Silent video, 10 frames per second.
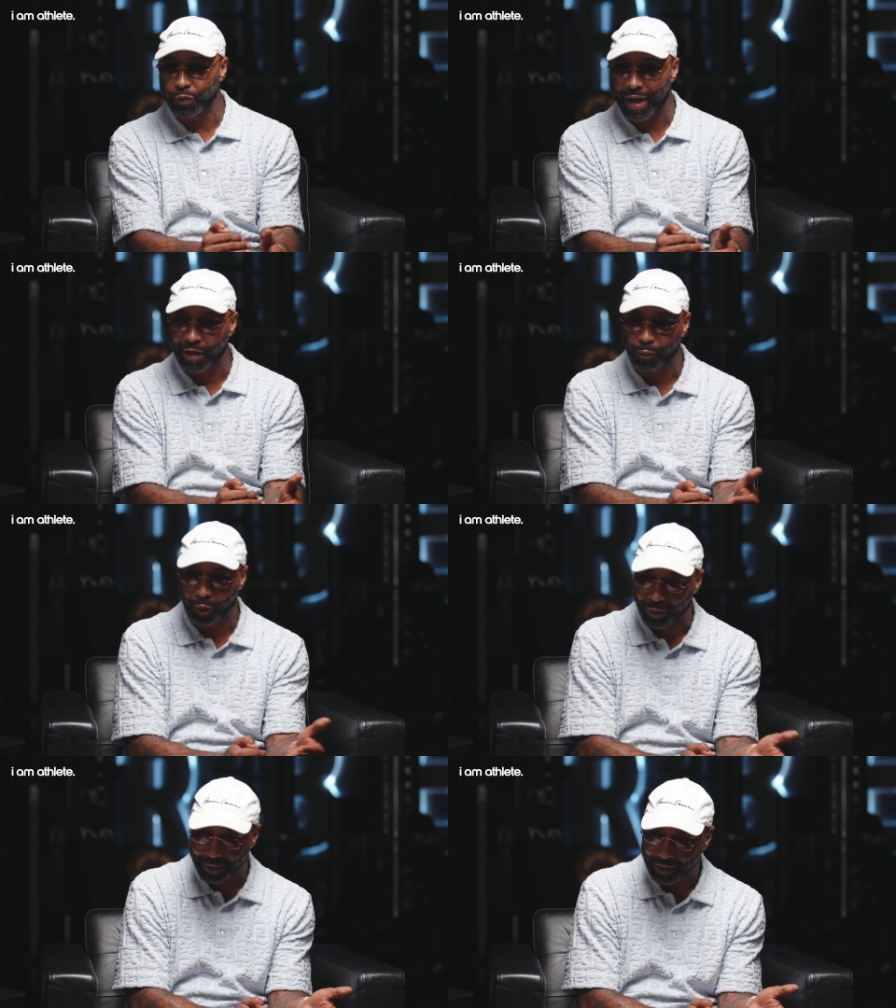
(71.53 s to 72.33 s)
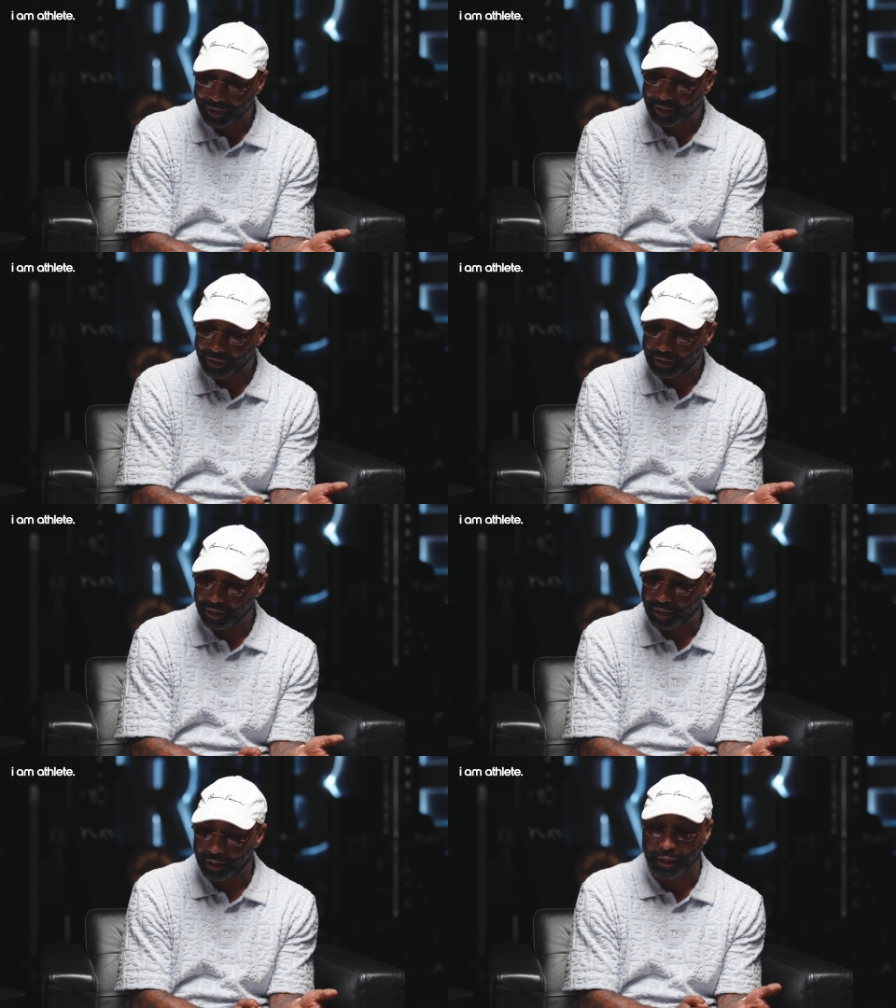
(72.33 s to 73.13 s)
you at work.
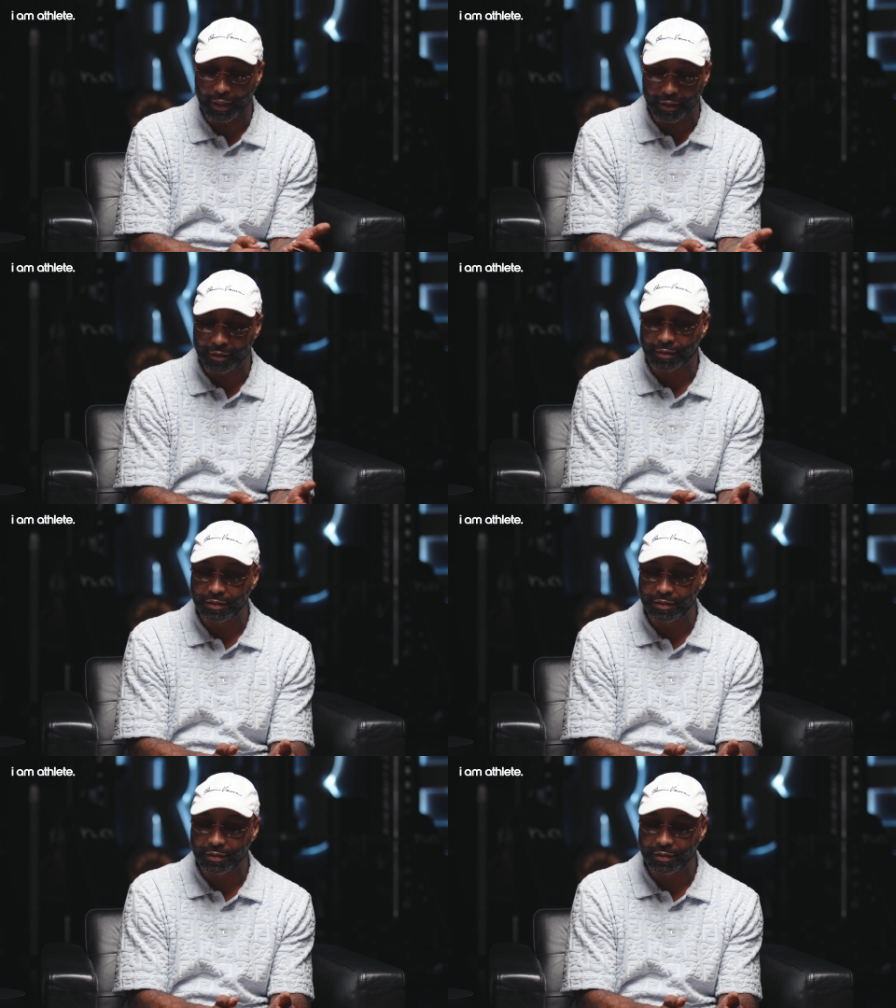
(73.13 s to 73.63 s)
Again,